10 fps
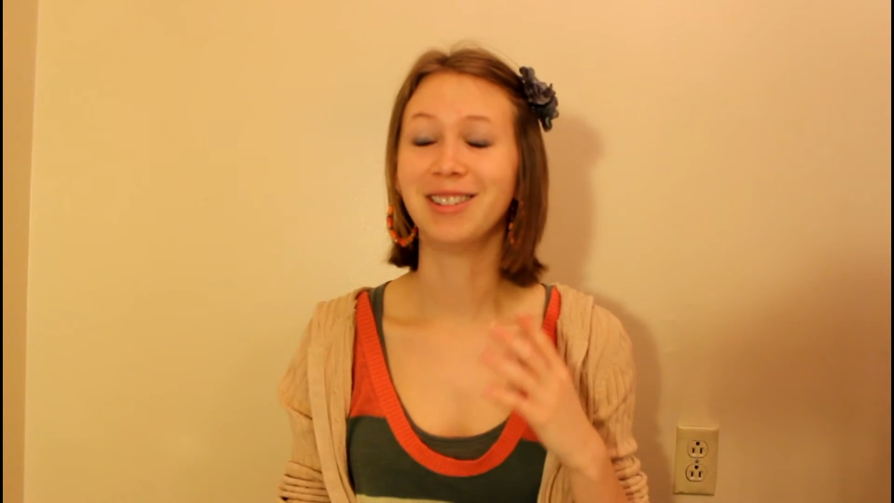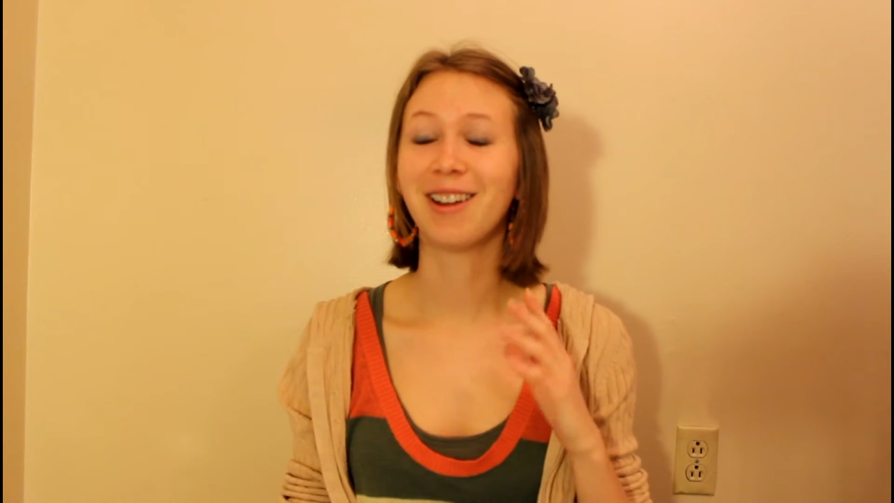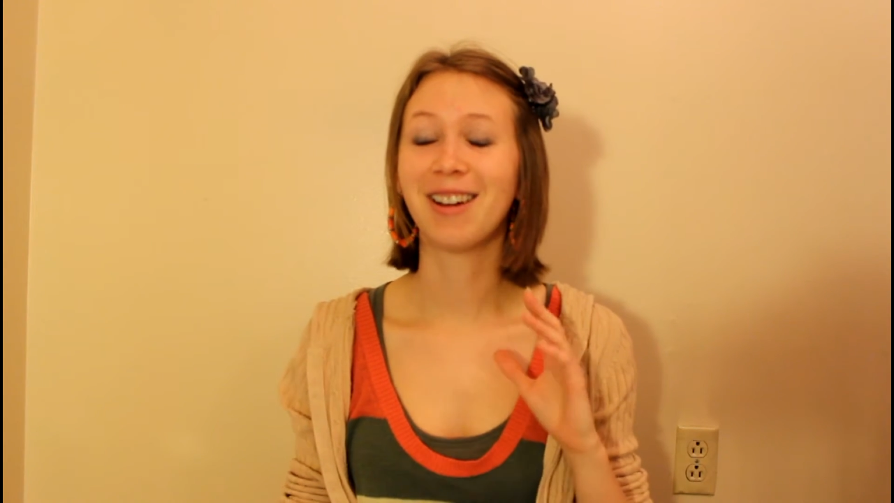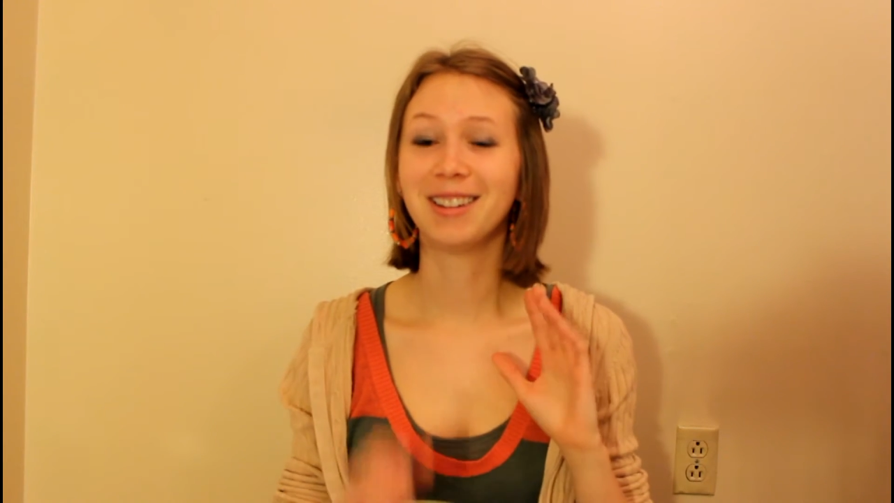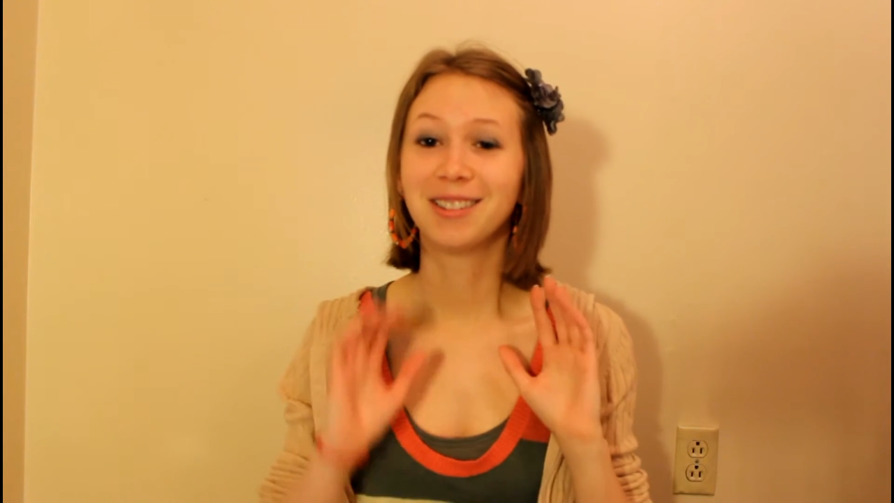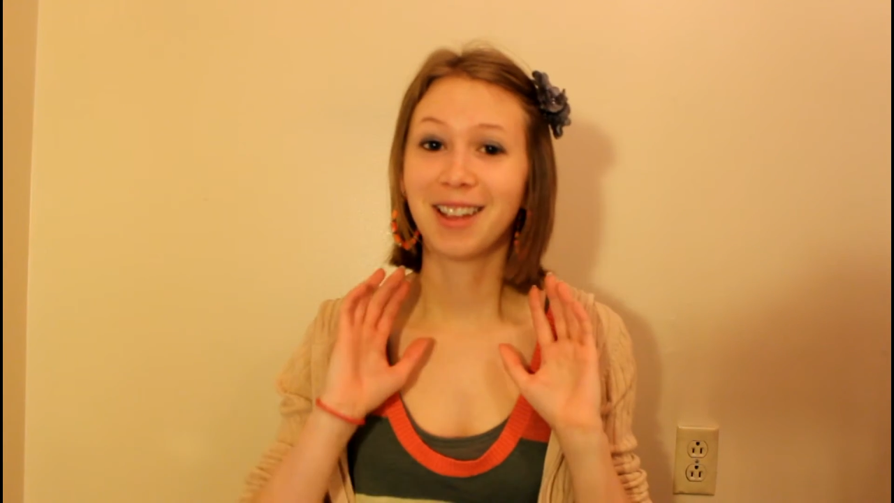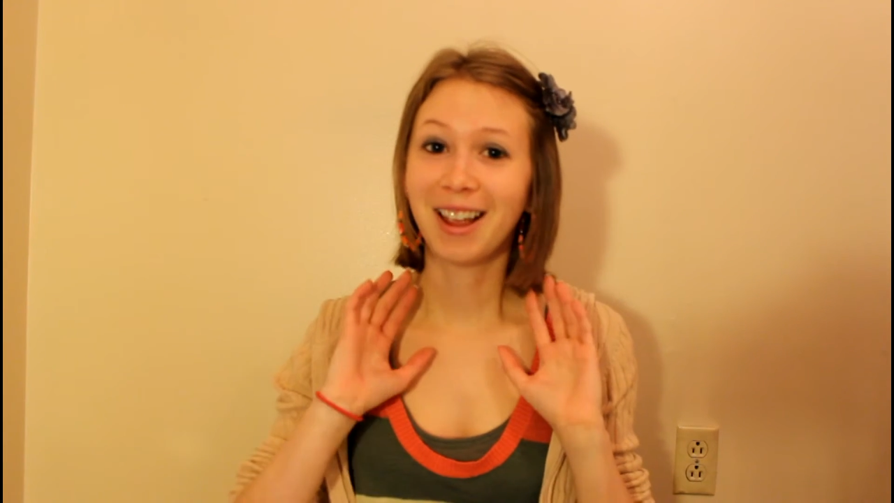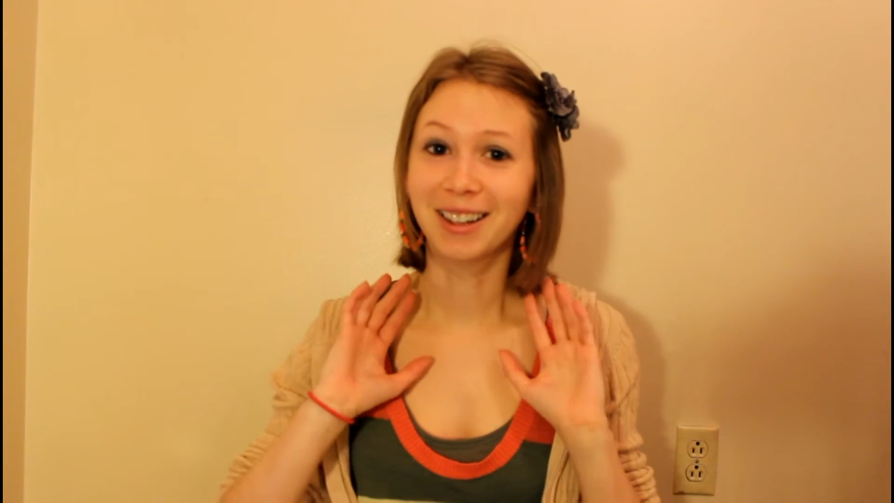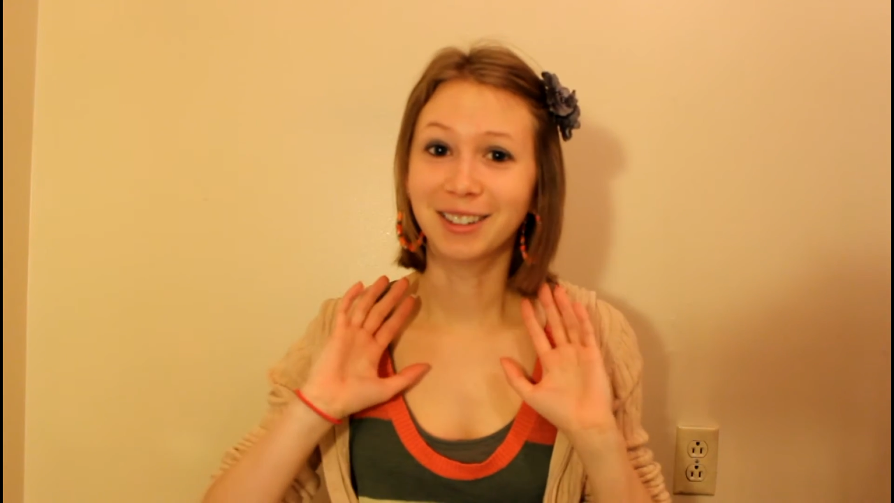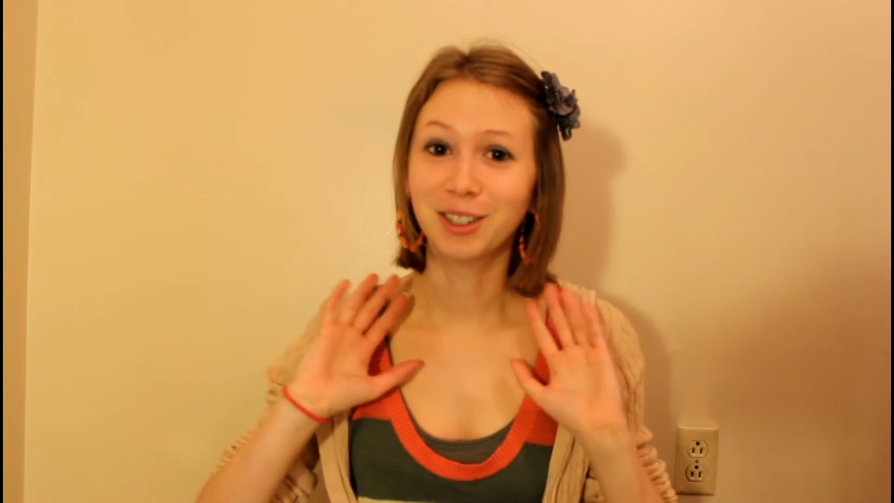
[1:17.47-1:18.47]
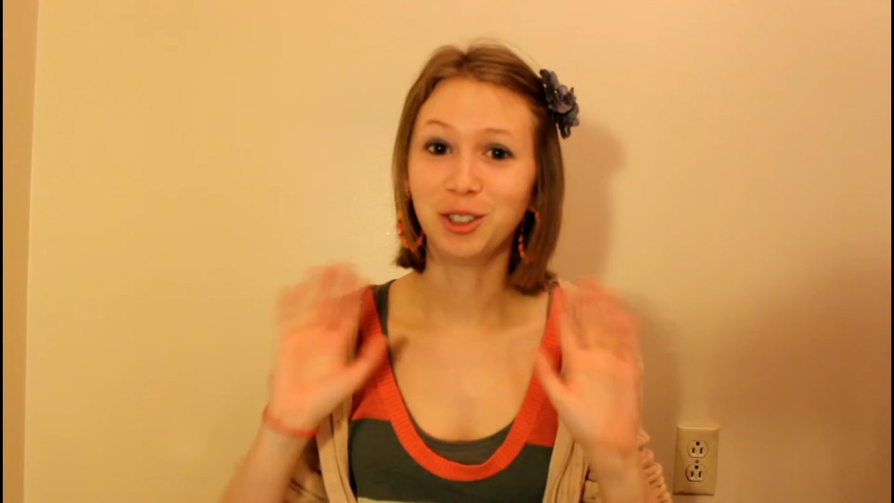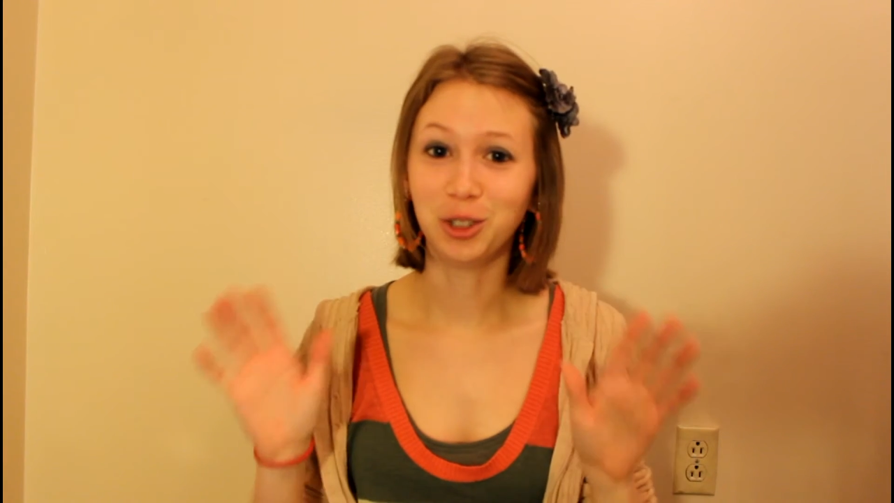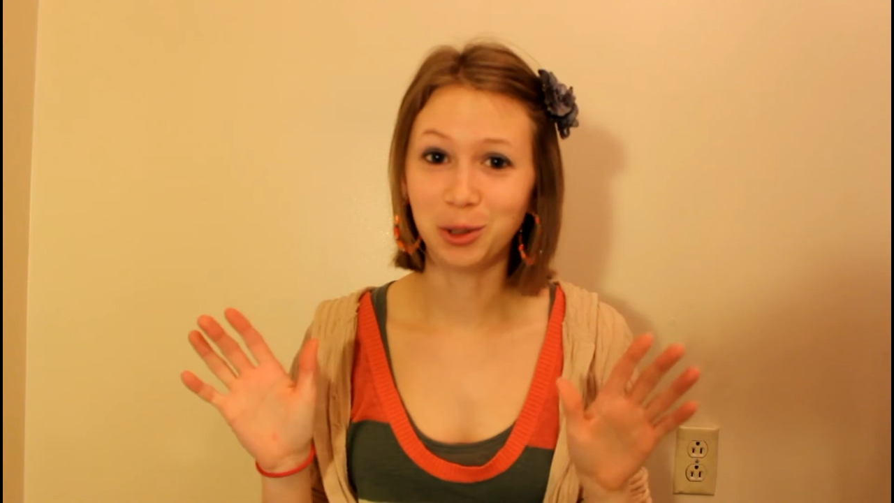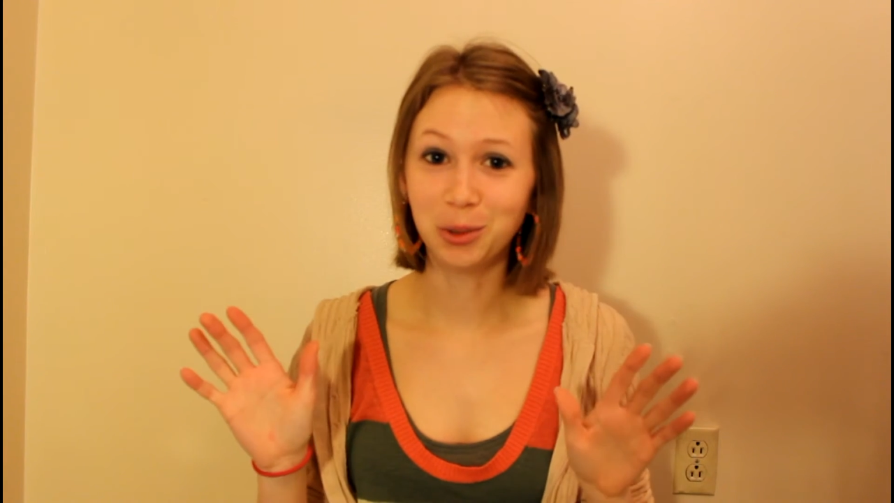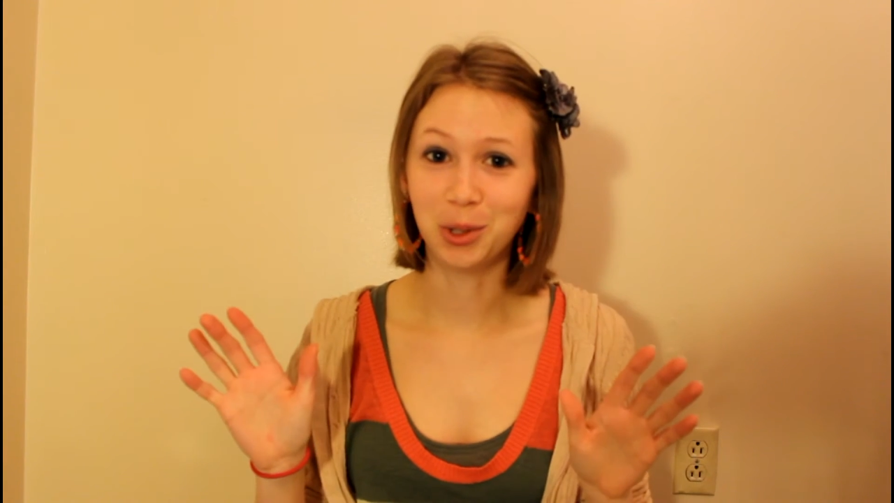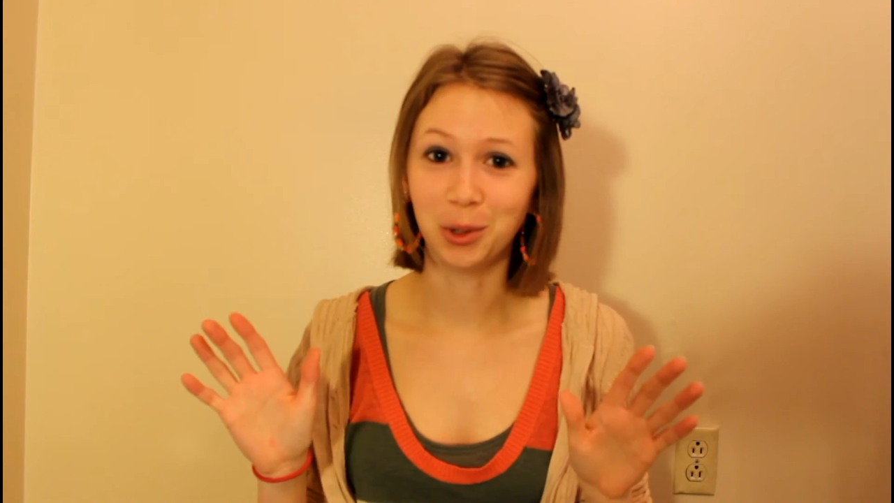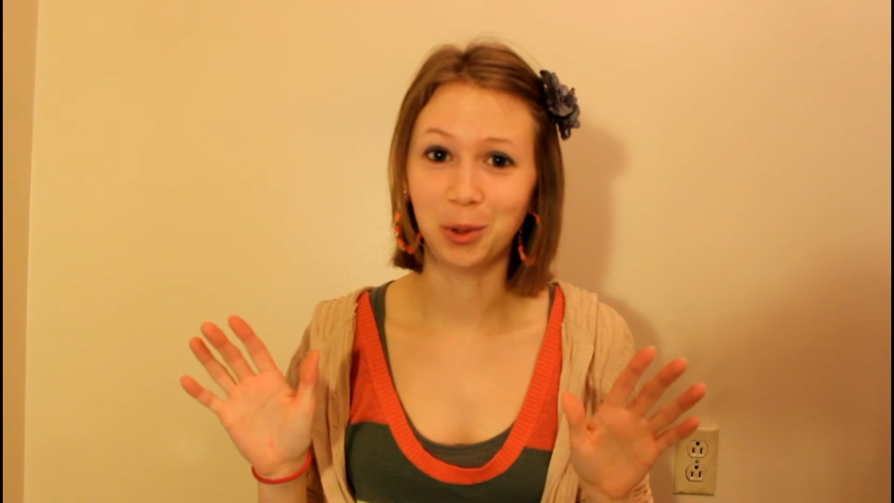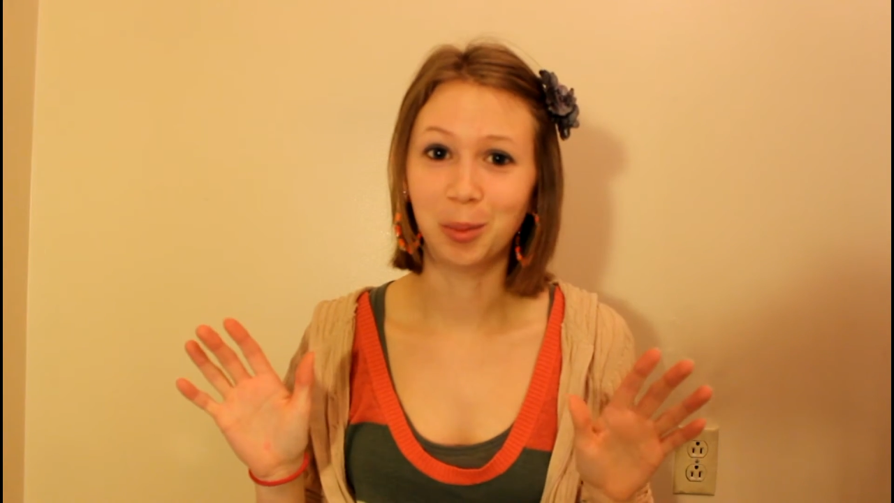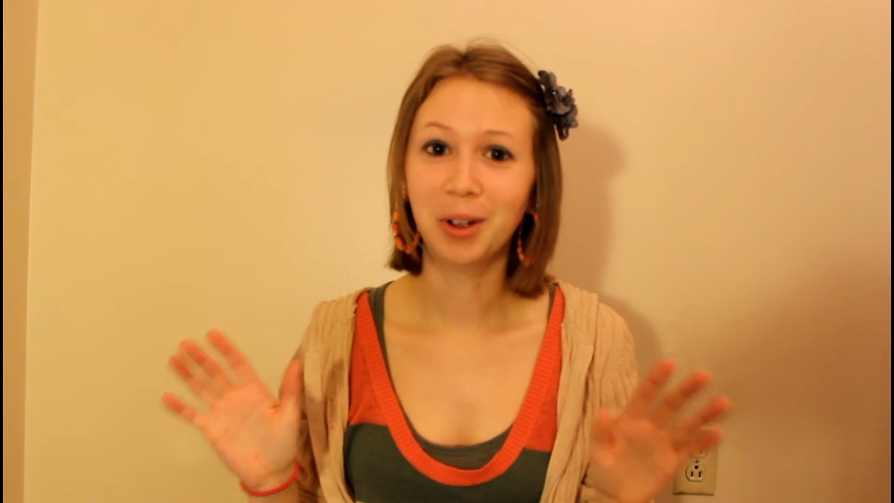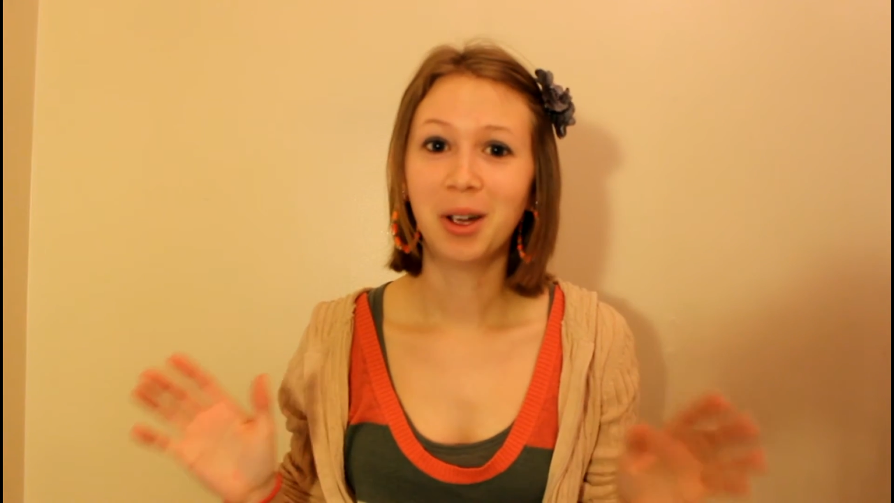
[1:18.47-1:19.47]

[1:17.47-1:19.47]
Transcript: dare I say it, YouTube,